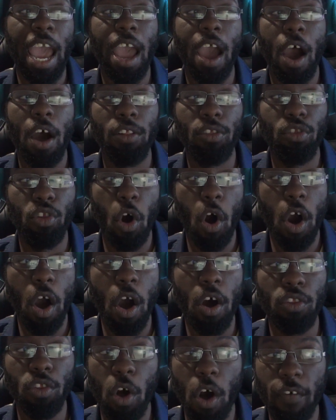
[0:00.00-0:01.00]

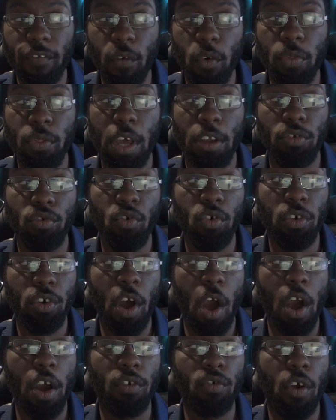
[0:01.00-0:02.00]
unlawful sexual
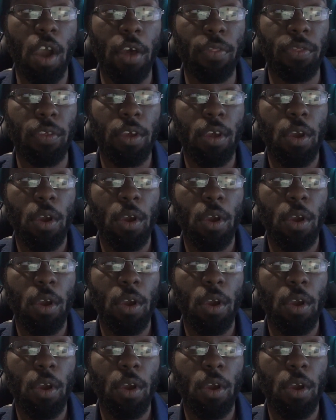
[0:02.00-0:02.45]
congress